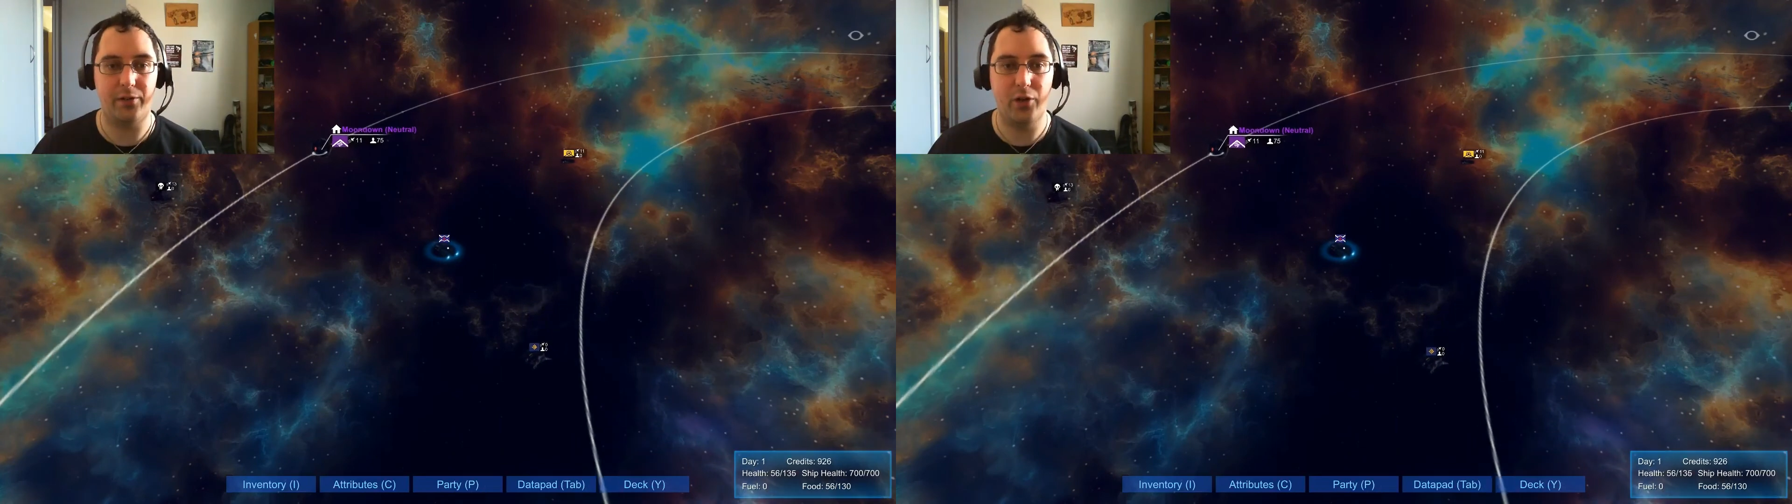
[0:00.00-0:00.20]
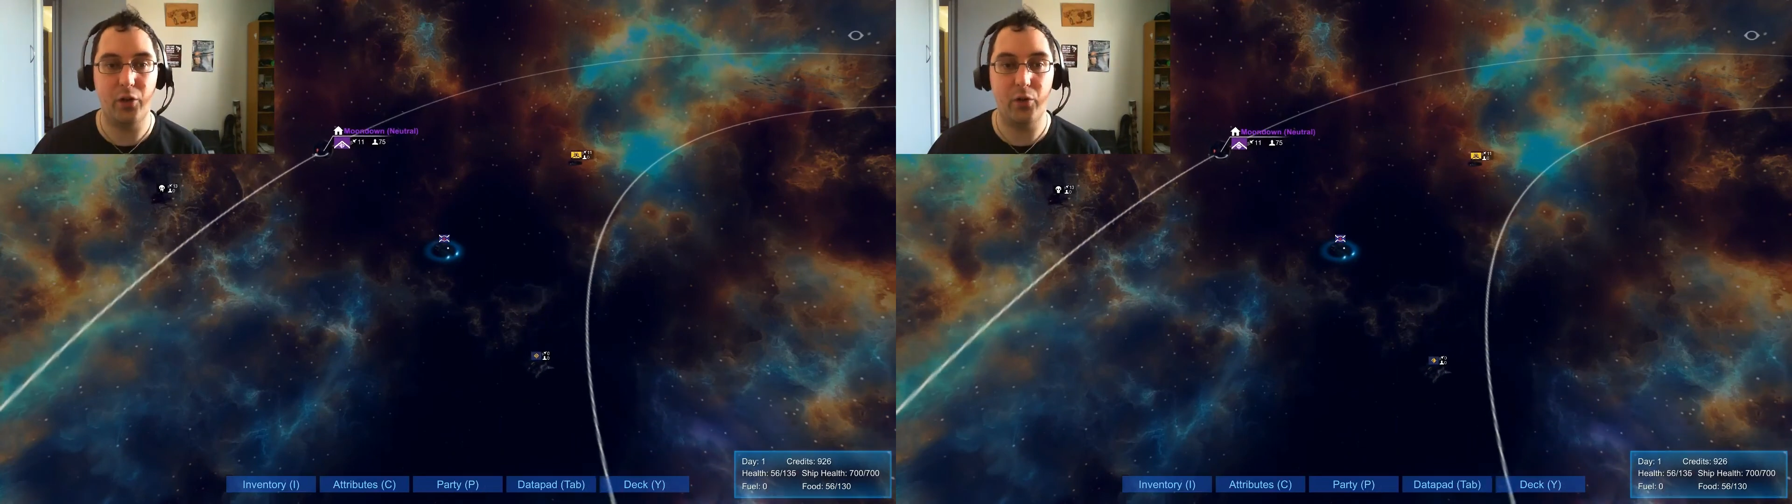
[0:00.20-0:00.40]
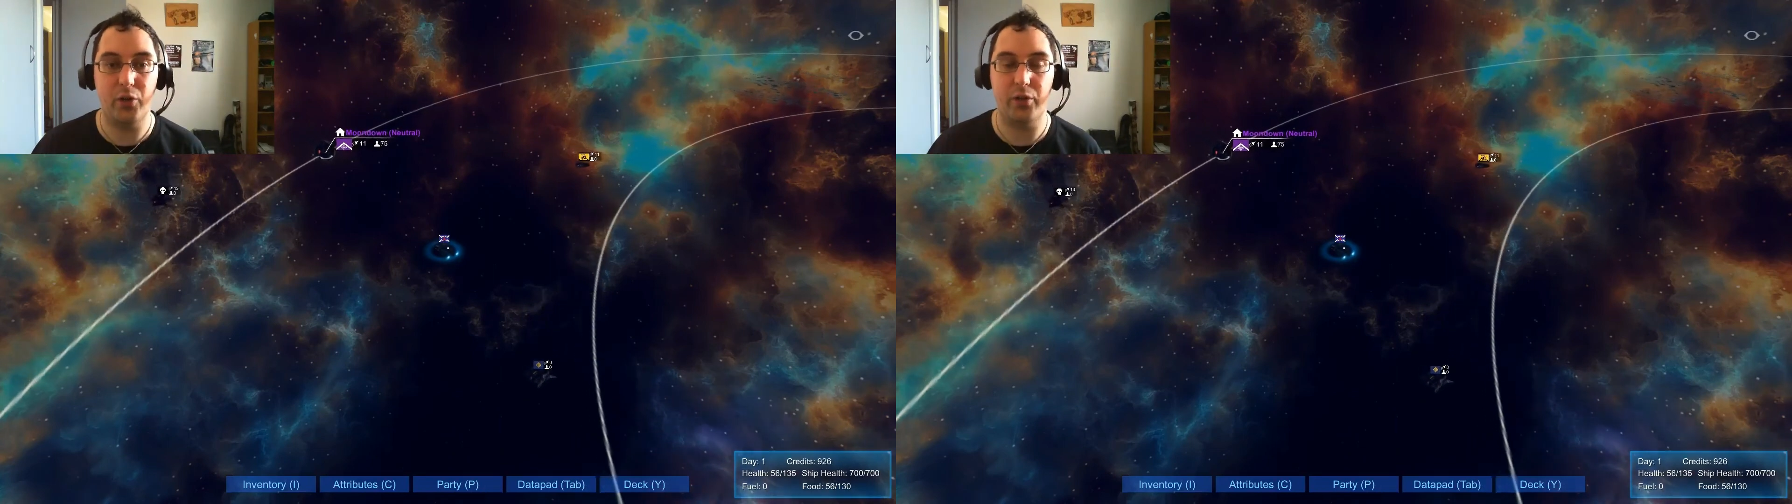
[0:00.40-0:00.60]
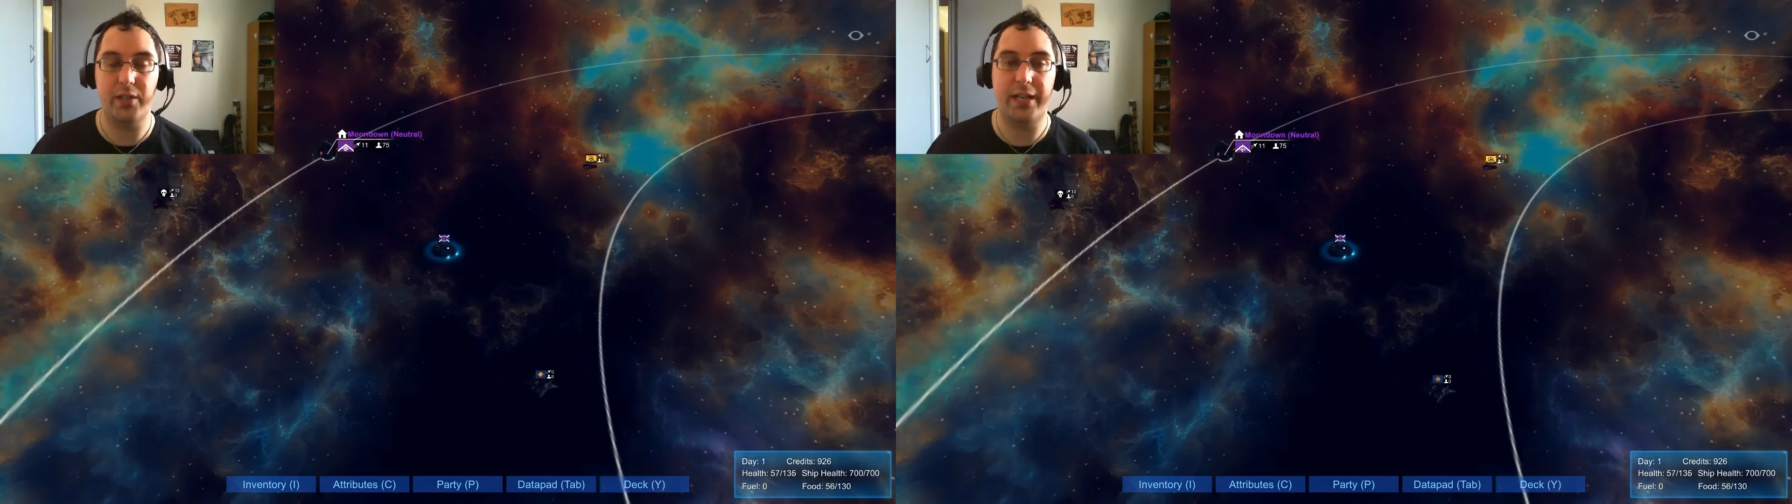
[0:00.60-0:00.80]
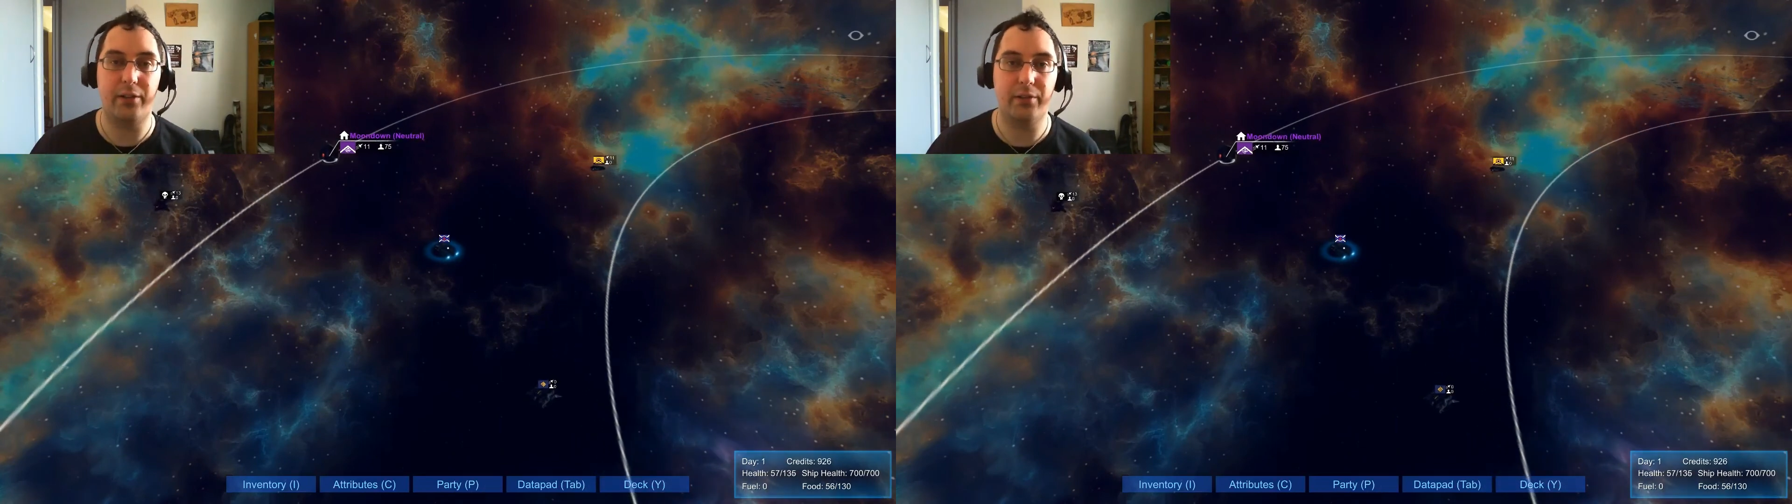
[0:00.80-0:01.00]
on who you
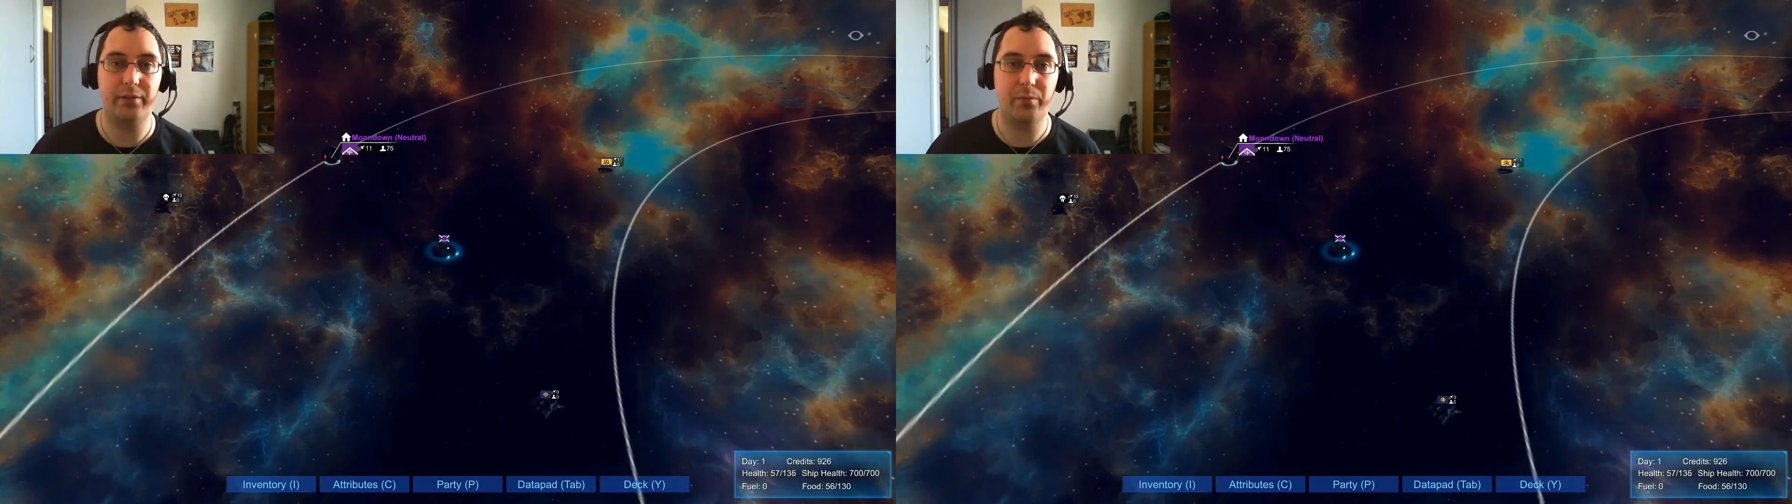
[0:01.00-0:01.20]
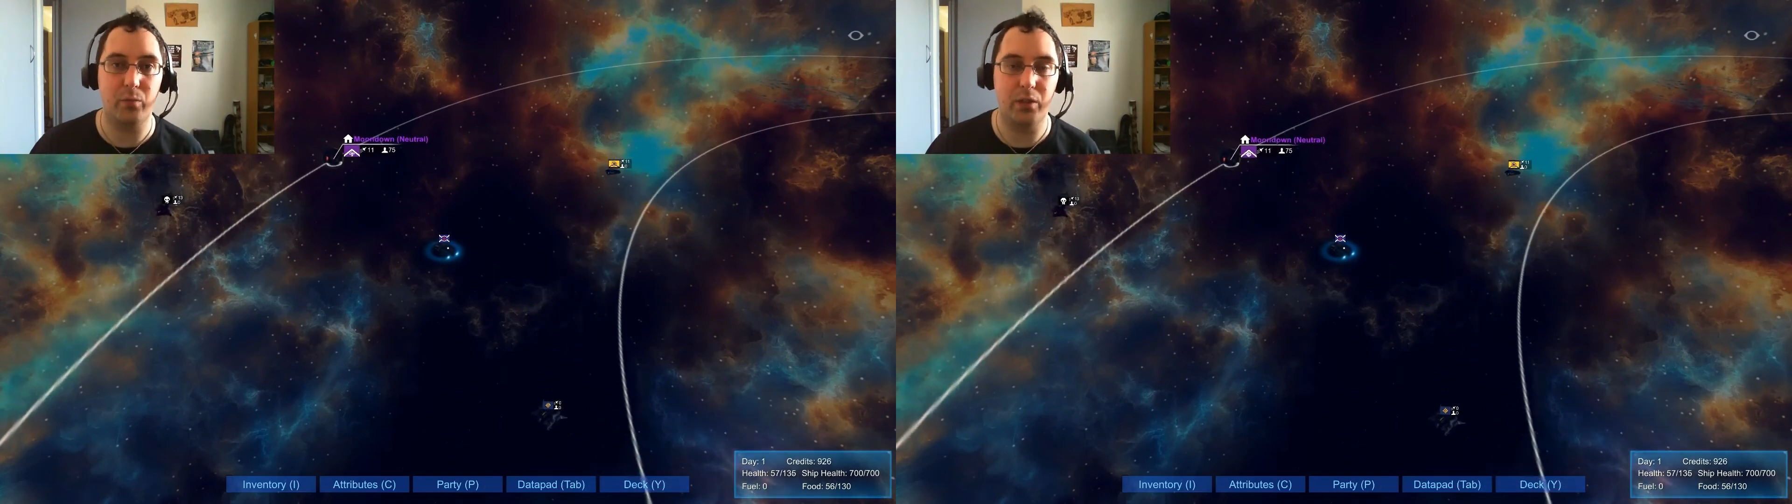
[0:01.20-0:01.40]
take on,